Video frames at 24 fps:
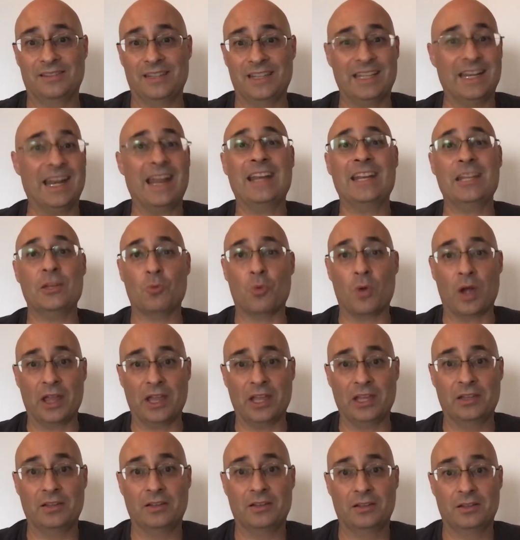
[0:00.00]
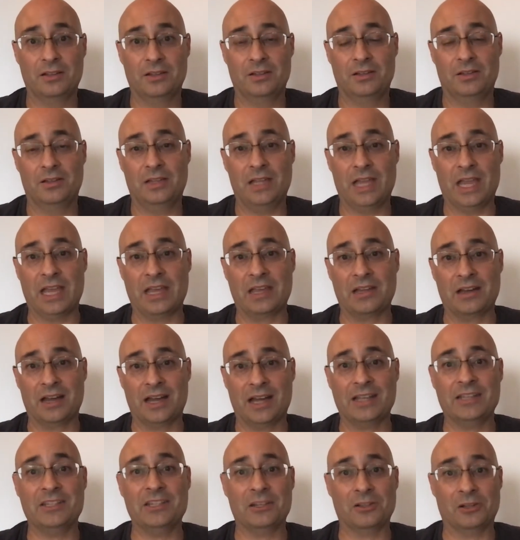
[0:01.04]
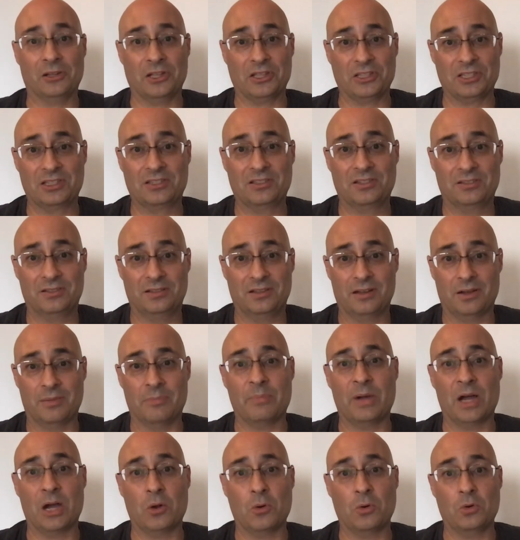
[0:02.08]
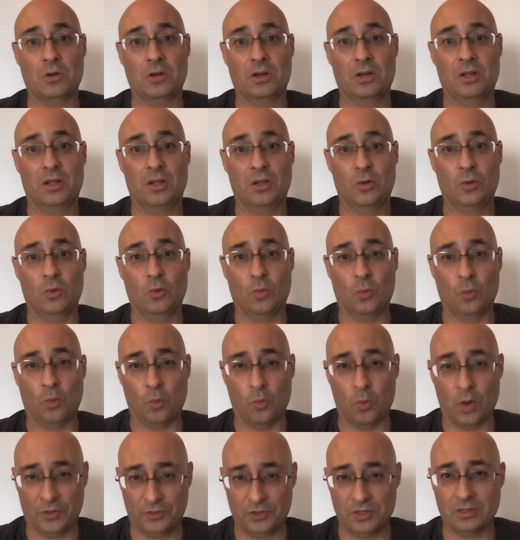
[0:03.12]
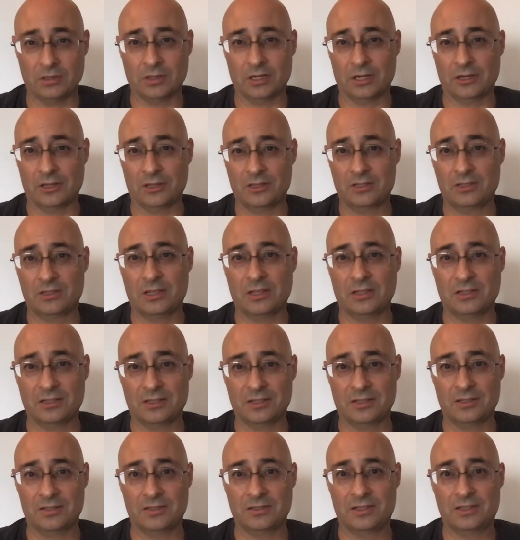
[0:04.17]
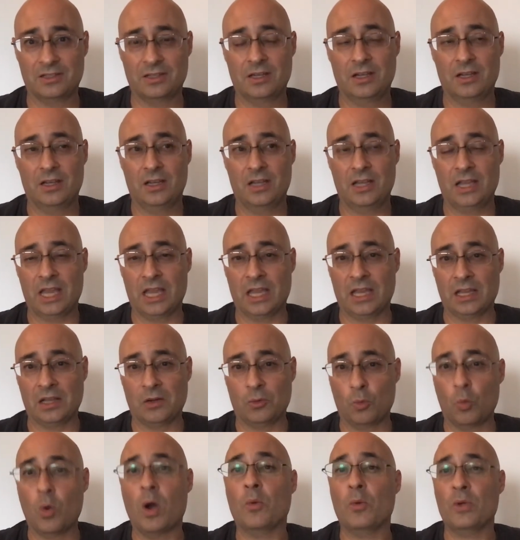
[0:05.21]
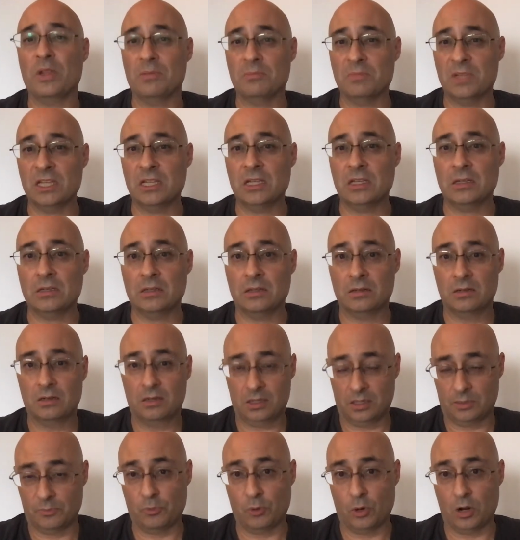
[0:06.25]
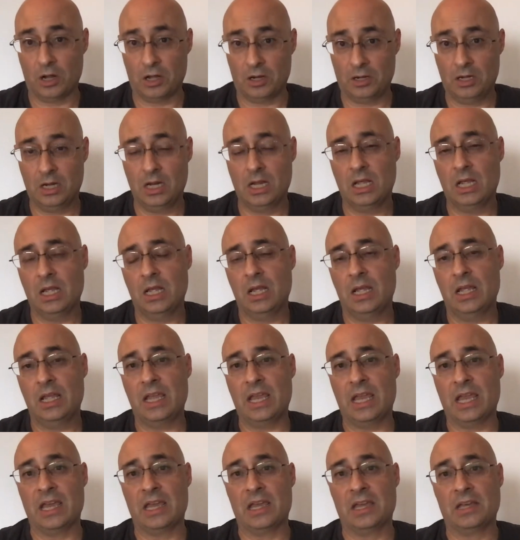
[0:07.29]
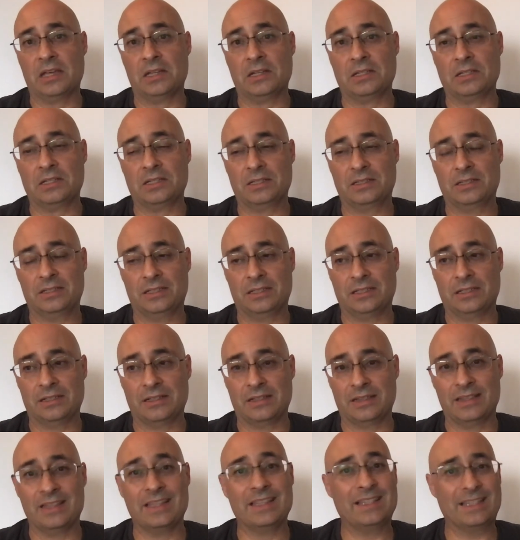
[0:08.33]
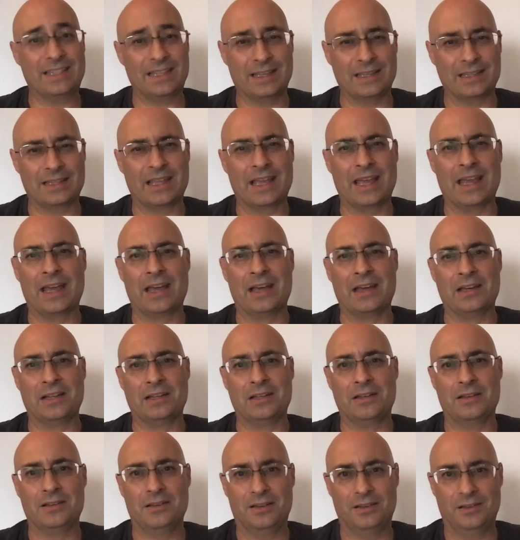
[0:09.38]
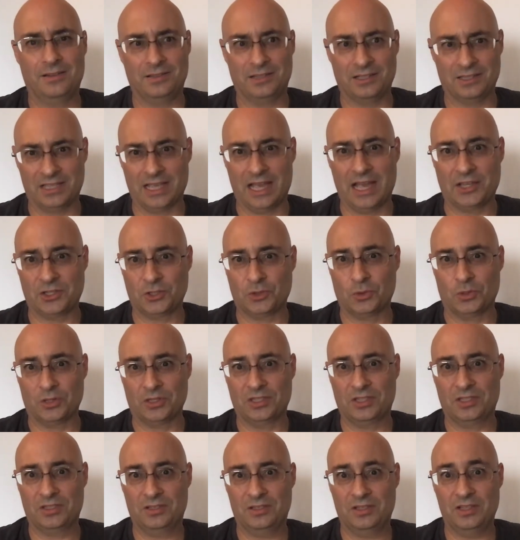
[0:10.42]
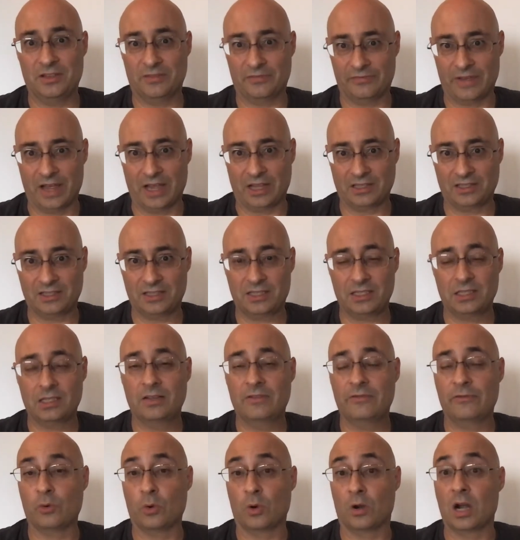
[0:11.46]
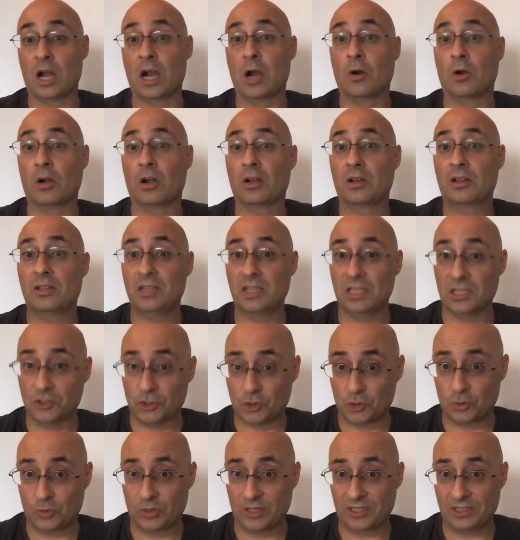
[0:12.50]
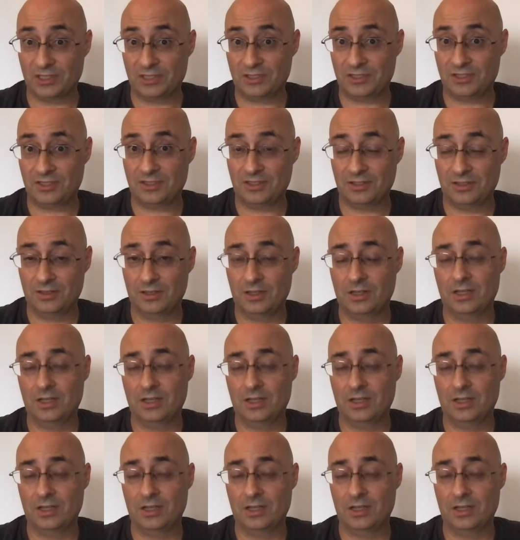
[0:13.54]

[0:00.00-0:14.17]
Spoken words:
in any way an idealist about what the United States is and what we mean abroad. And this has had disastrous effects for our interests.